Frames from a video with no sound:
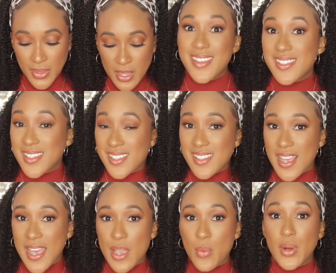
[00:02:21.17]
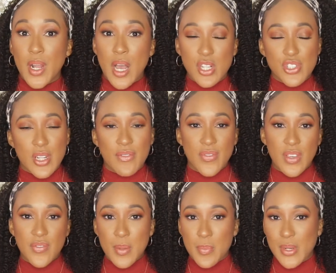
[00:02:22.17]
This is a
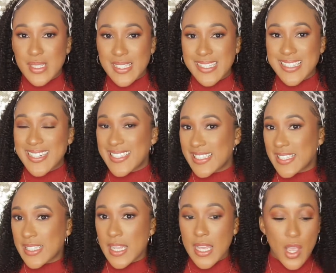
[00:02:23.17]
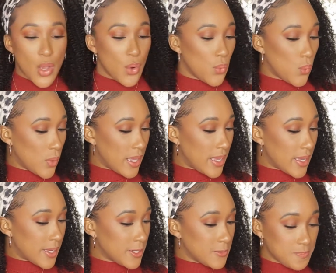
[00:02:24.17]
150% density wig.